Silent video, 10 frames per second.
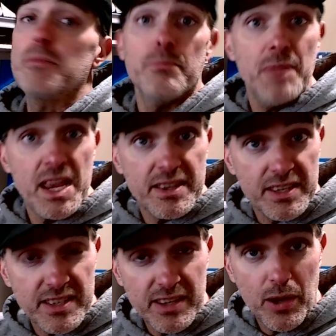make
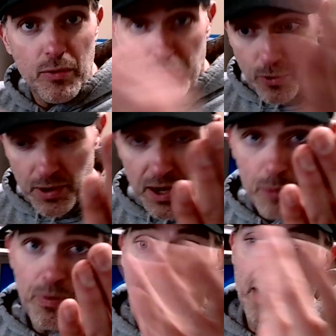the steel for
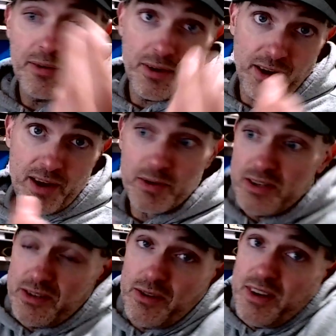Nippon, right?
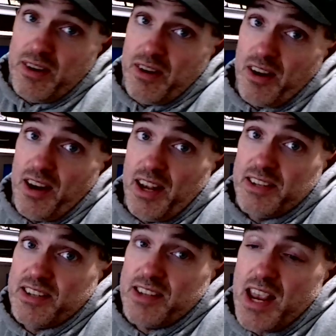Because they're here in the
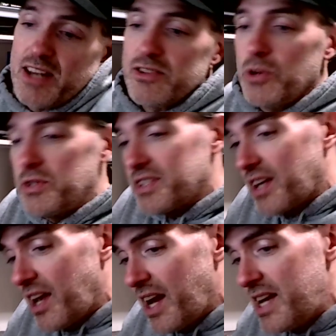United States. So it's
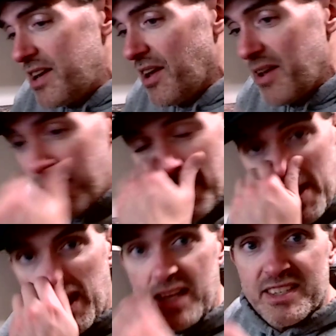kind of,
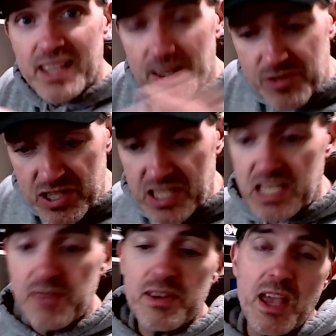instead of just
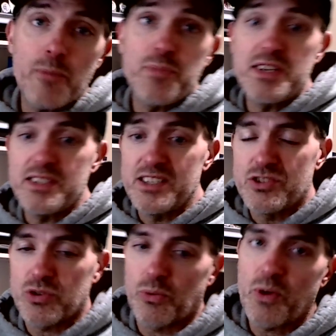giving that business
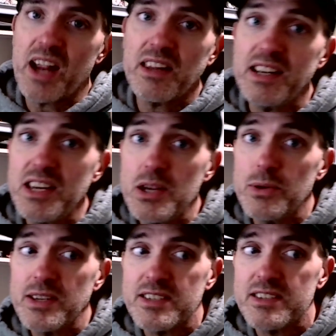directly to
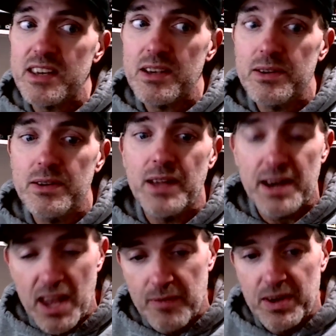U.S. Steel
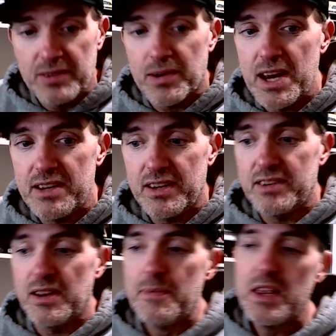and having, right,
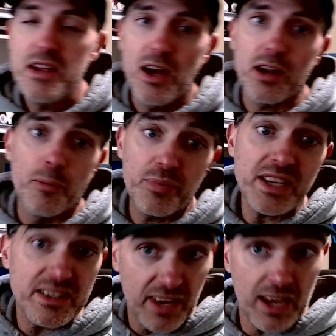a
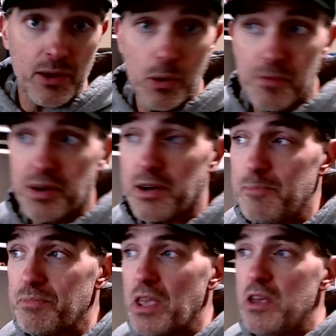complete takeover.
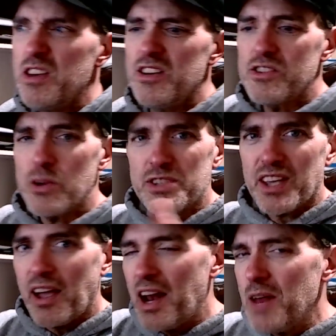So it's
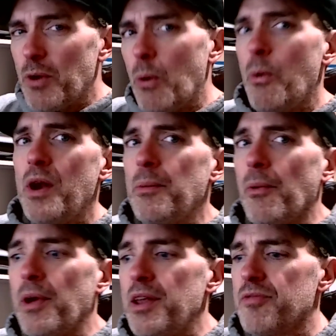kind of a
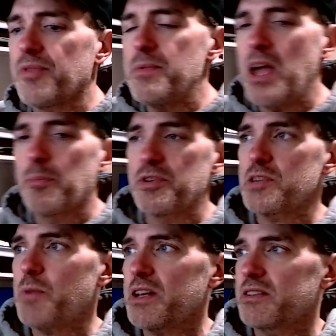win-win from that
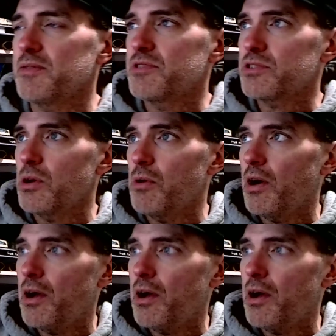perspective. So,